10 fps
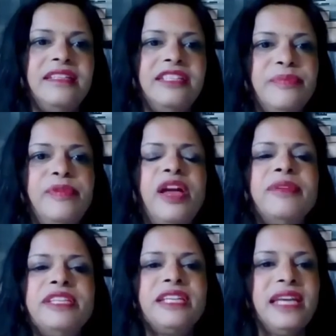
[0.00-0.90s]

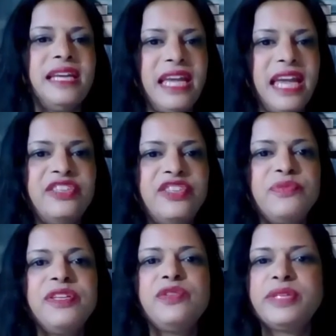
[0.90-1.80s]
diplomatic
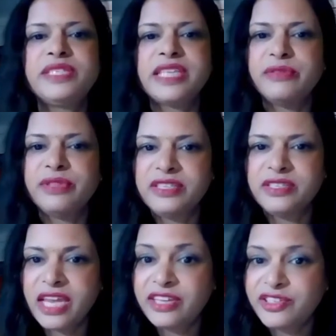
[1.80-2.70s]
engagement with Southeast
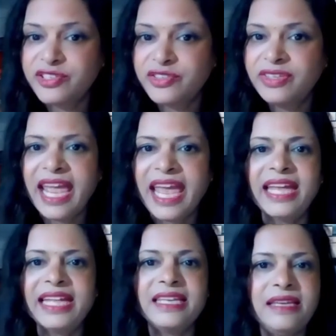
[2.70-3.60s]
Asian
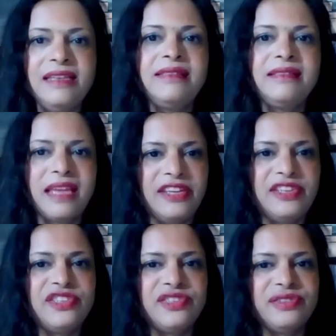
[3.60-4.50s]
and East
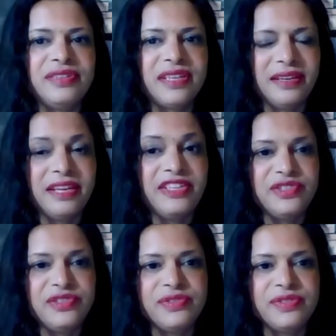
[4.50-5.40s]
Asian
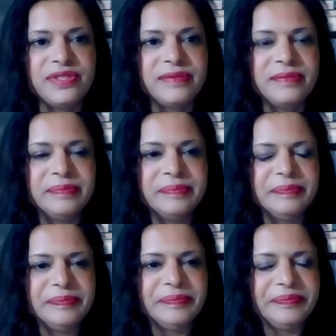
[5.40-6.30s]
nations.
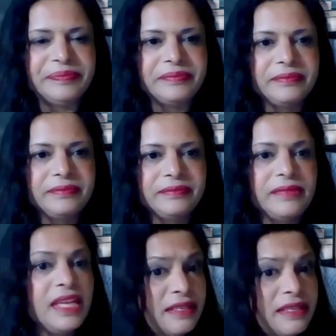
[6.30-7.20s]

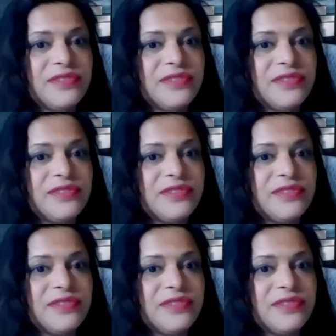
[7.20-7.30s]
India's